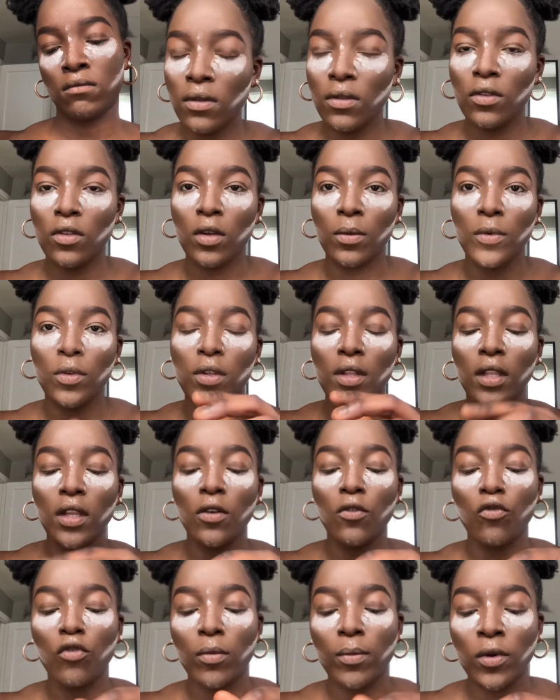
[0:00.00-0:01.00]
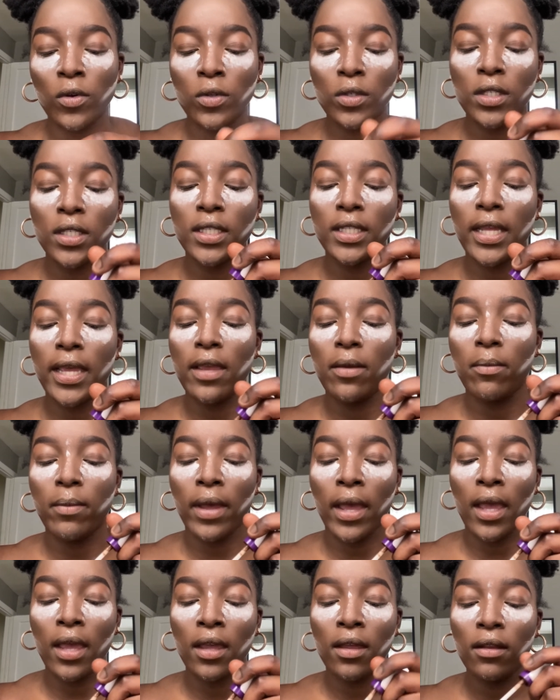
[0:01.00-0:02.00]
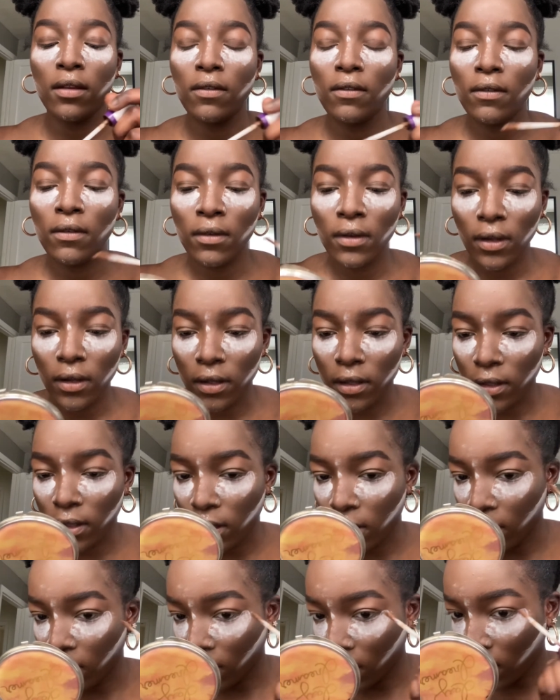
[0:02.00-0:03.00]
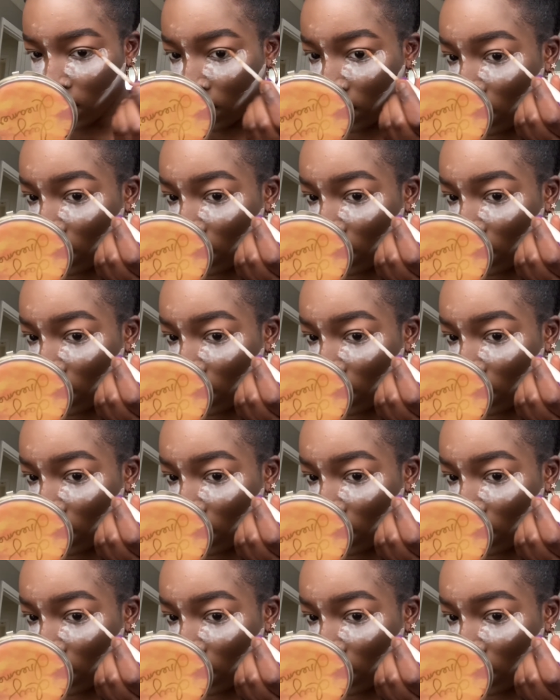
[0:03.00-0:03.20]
I'm using the Rimmel Stay Matte Concealer.